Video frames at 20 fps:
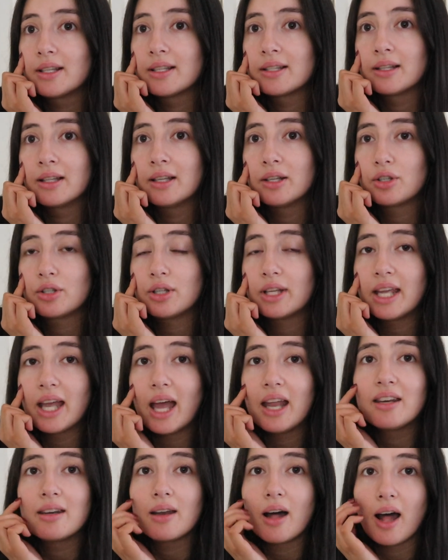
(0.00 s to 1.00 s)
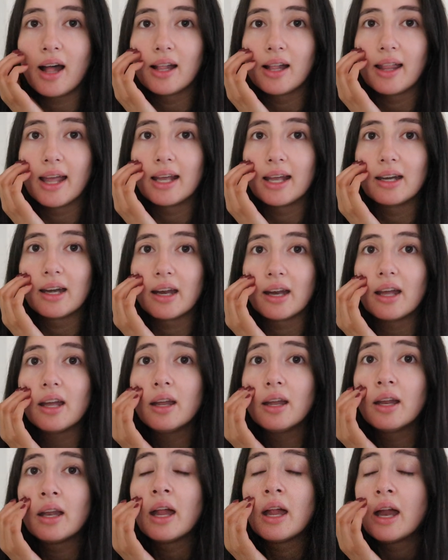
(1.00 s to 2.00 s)
he's literally annihilated
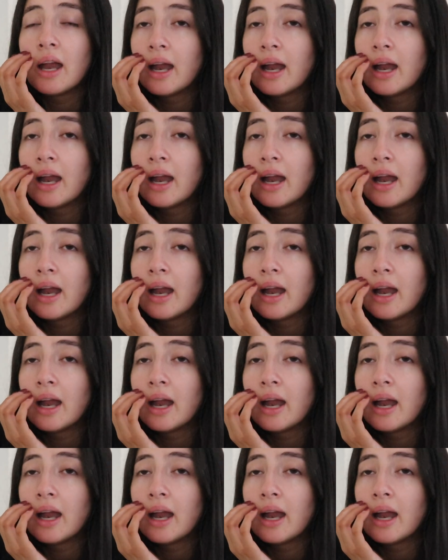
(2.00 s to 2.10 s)
it.